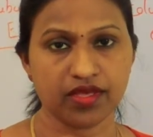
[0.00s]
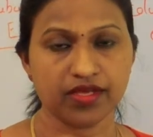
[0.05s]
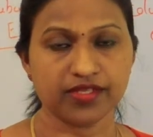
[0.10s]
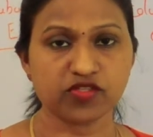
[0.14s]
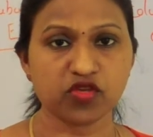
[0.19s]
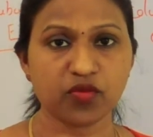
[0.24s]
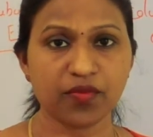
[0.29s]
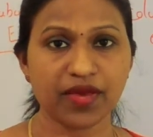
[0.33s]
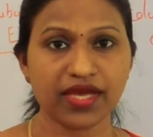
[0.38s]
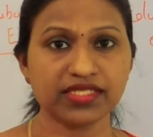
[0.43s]

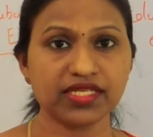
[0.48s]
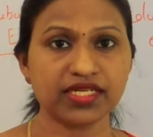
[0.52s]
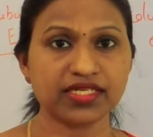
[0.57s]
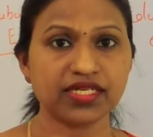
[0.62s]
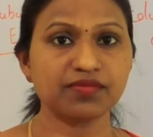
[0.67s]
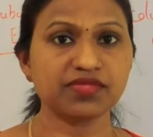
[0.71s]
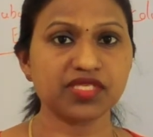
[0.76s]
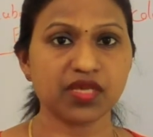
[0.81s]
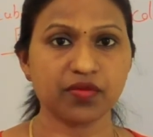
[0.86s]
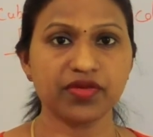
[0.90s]
So by that
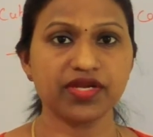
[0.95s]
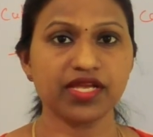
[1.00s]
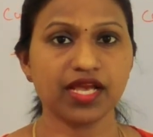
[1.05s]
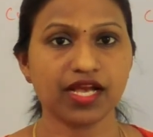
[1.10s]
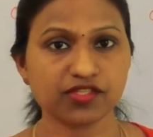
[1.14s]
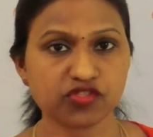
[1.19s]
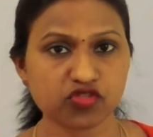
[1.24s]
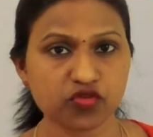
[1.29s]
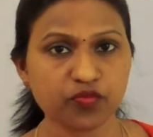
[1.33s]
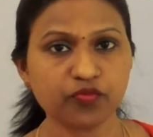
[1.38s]
time somebody
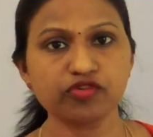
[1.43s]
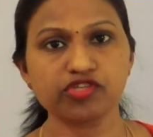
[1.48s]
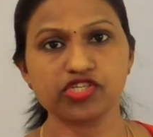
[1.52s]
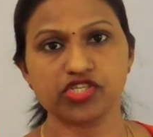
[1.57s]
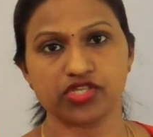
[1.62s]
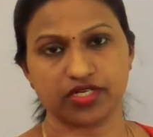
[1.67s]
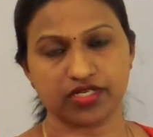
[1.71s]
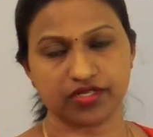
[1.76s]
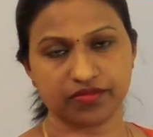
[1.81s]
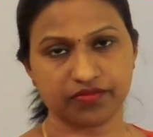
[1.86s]
has to push
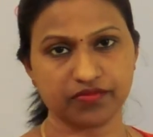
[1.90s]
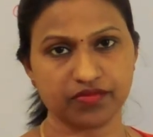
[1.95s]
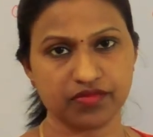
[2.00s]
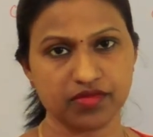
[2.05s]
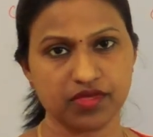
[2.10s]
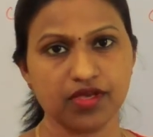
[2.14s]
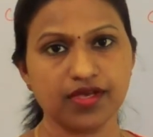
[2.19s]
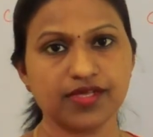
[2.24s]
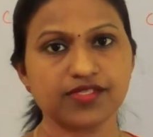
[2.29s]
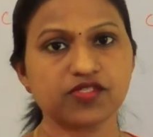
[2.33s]
it.
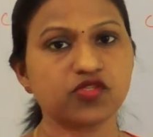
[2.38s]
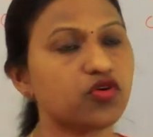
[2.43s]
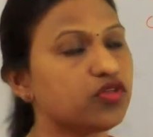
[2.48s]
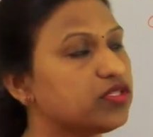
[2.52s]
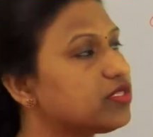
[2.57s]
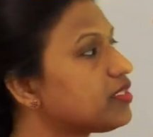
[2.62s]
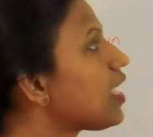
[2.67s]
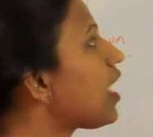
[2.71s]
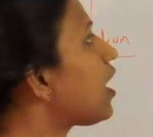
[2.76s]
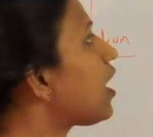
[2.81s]
So they